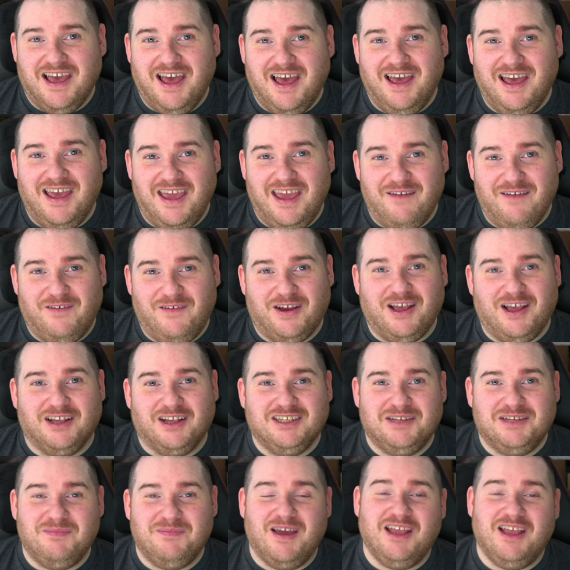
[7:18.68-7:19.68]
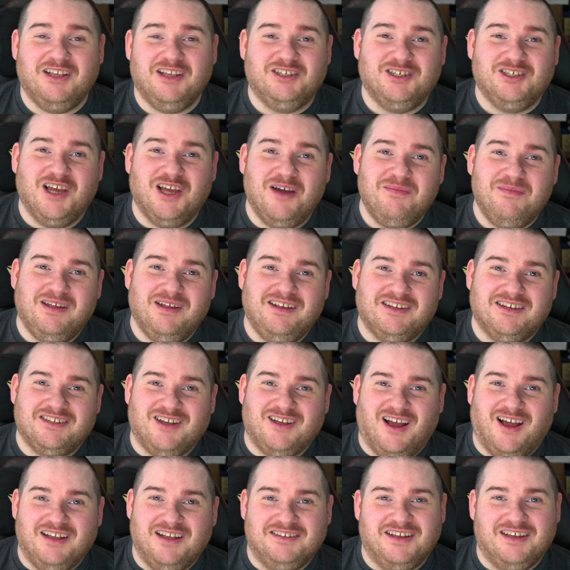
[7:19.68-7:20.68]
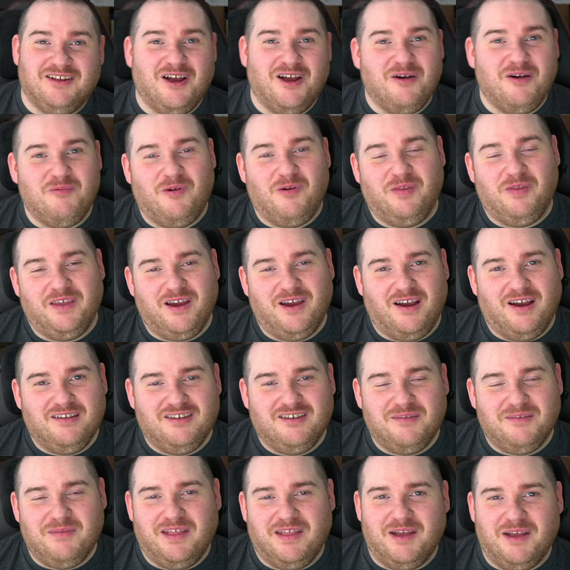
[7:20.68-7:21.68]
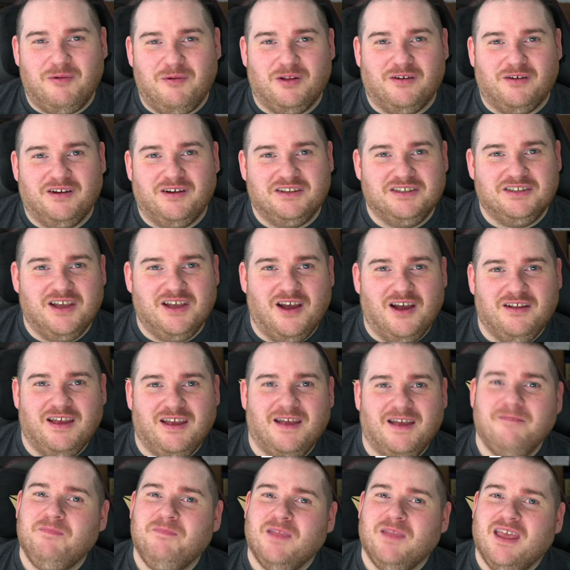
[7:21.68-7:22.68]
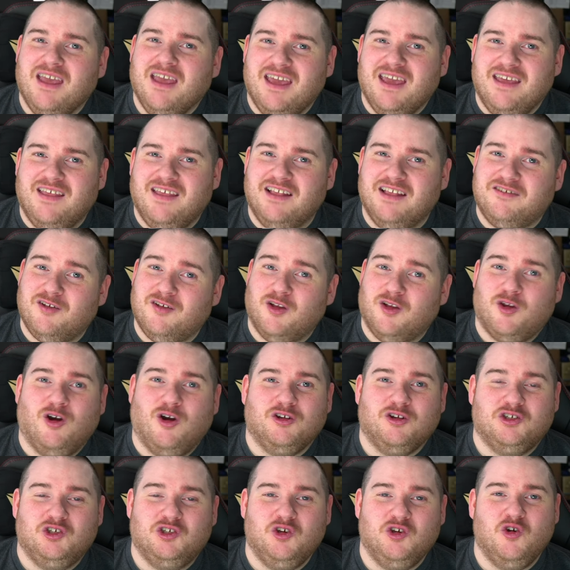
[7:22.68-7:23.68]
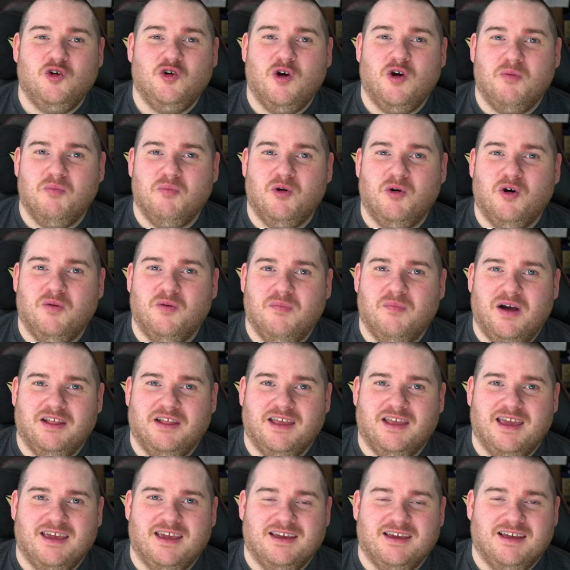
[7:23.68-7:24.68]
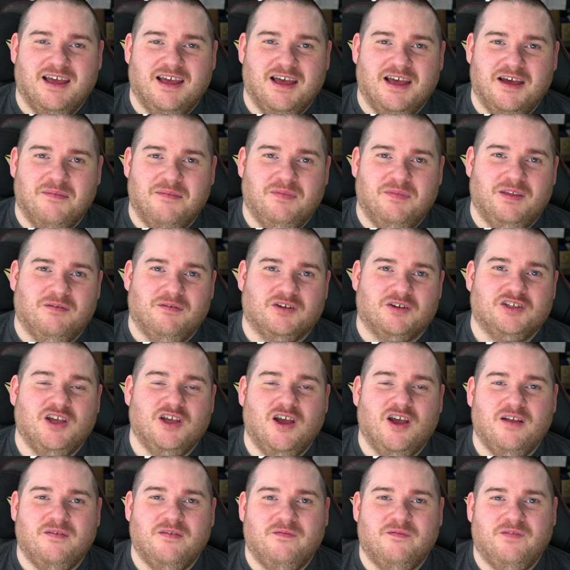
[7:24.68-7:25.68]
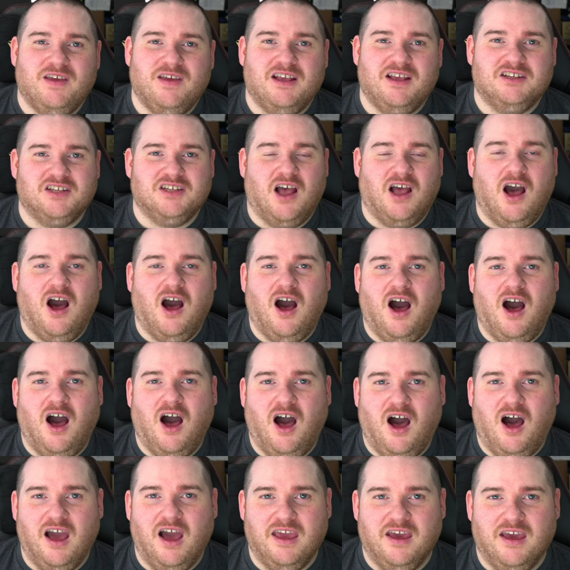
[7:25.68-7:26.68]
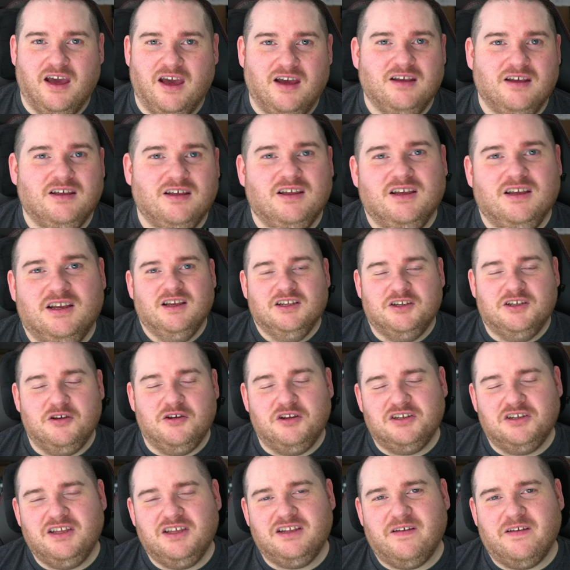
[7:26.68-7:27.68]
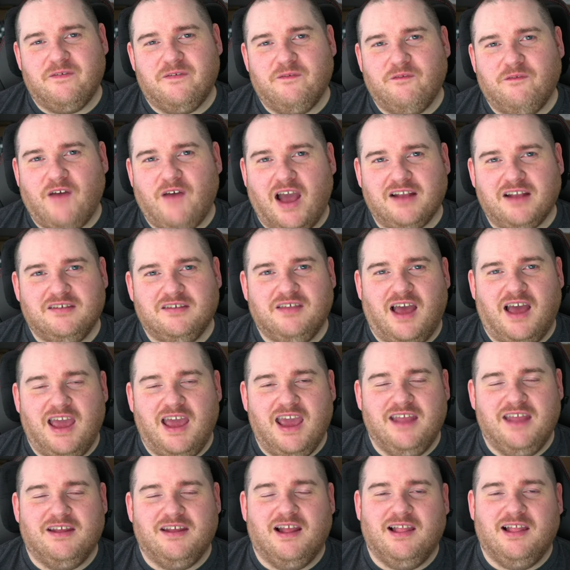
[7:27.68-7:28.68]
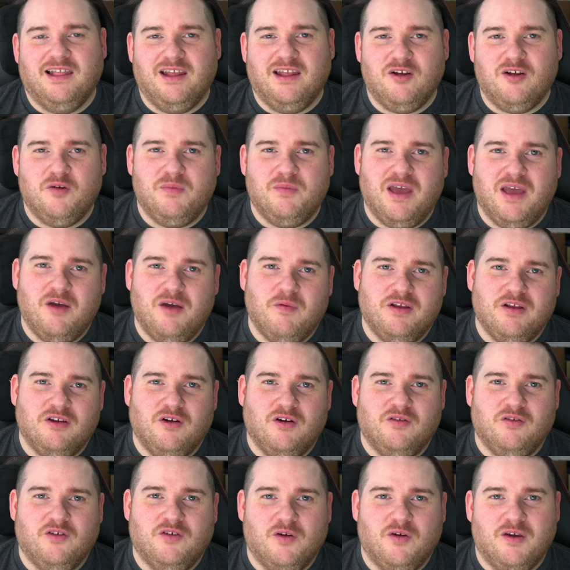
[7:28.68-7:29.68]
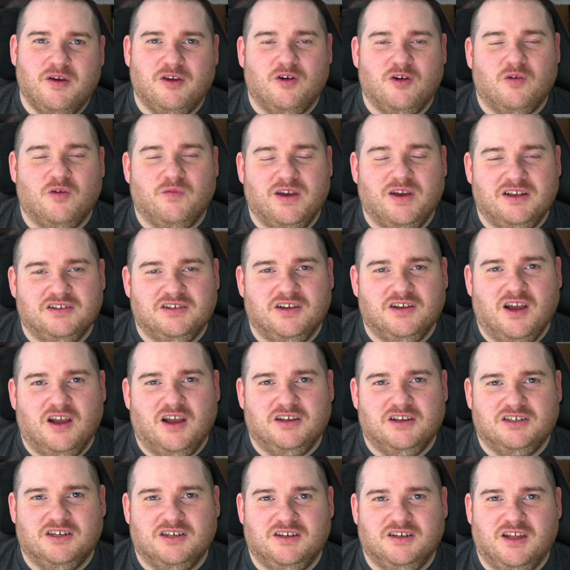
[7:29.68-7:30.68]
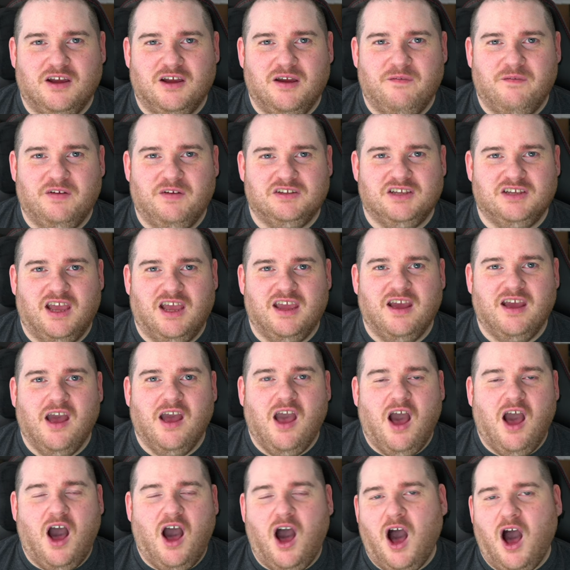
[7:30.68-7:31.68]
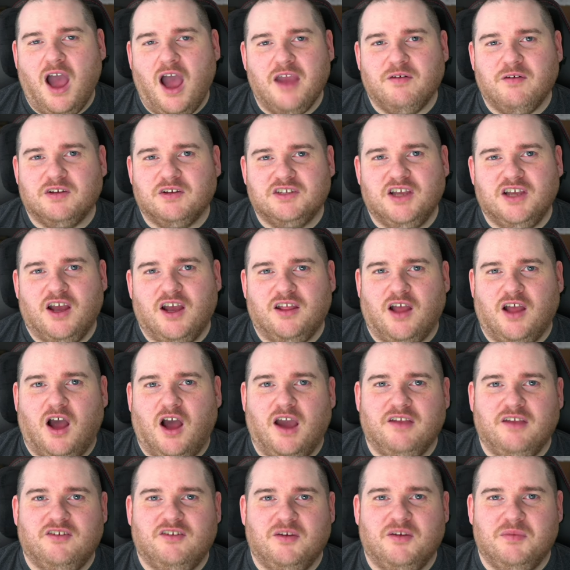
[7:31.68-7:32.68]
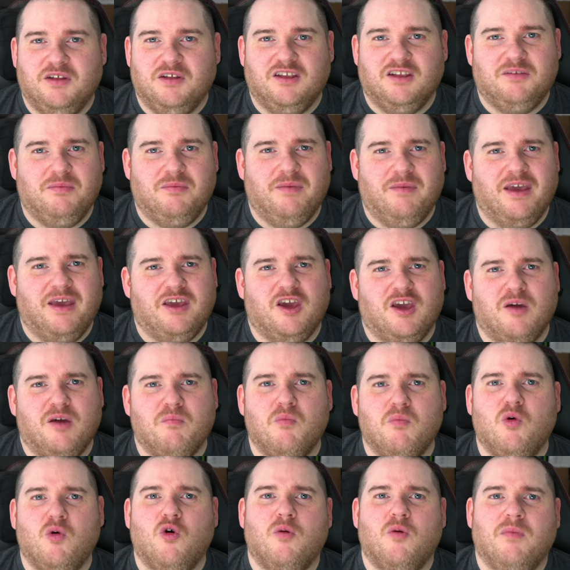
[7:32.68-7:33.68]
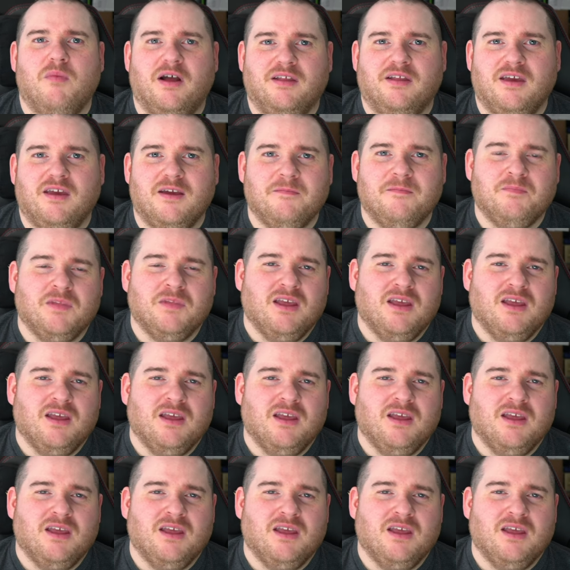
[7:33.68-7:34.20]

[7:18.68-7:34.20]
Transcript: if a customer in Germany decides they don't want the item and they want to return it, it's going to cost you more money. The return fees are higher. So you just need to factor that in a little bit when you're doing your research. You know, if it's a high return item, you need to be making more money.